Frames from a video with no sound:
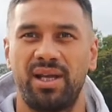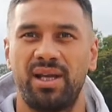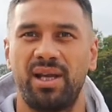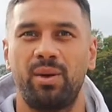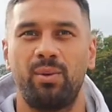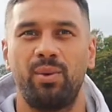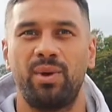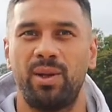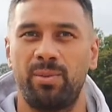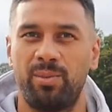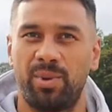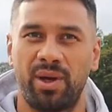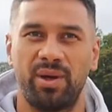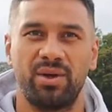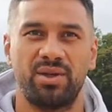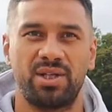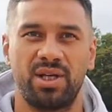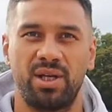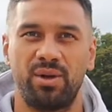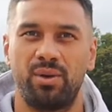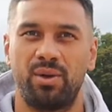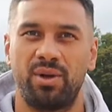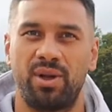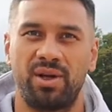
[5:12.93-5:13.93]
you know, Willie
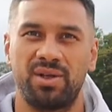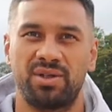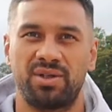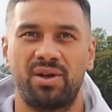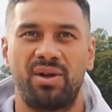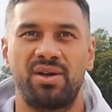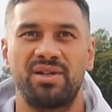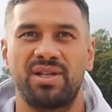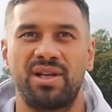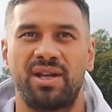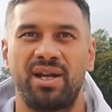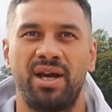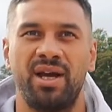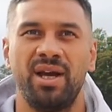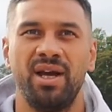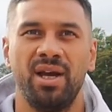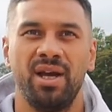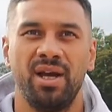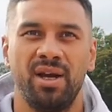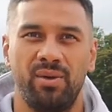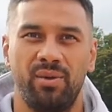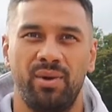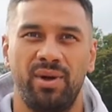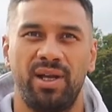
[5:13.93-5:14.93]
Poche and all those guys that
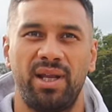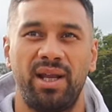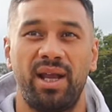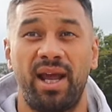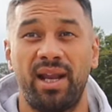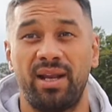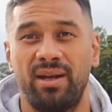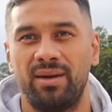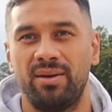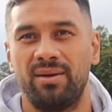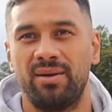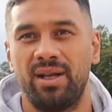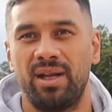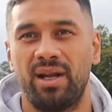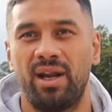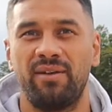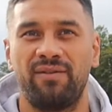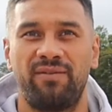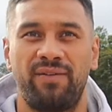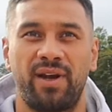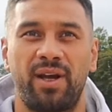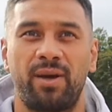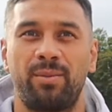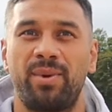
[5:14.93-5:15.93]
are really, and, you
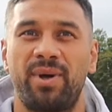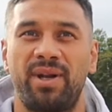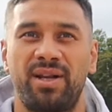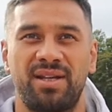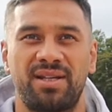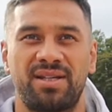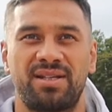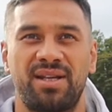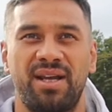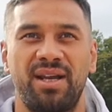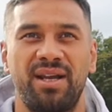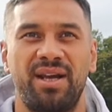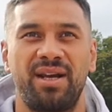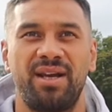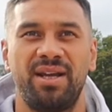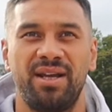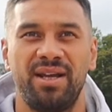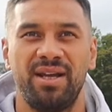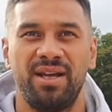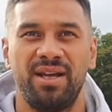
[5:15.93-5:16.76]
know, Fekapoliasena,